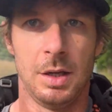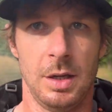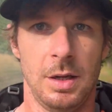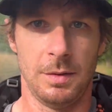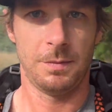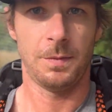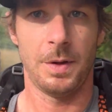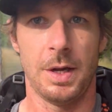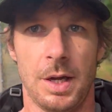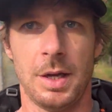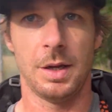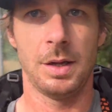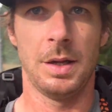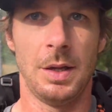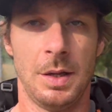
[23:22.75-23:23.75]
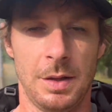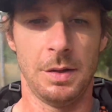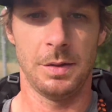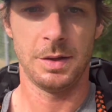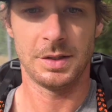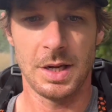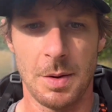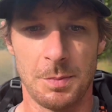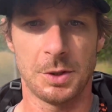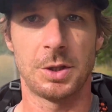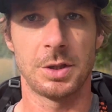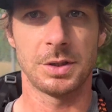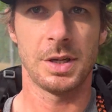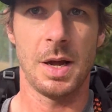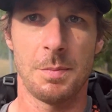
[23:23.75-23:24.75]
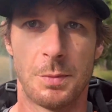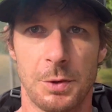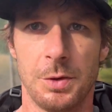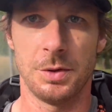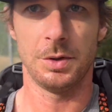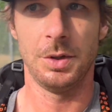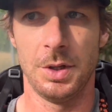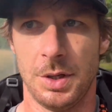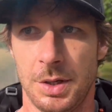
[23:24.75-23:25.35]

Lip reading: if the temperature's not brutal.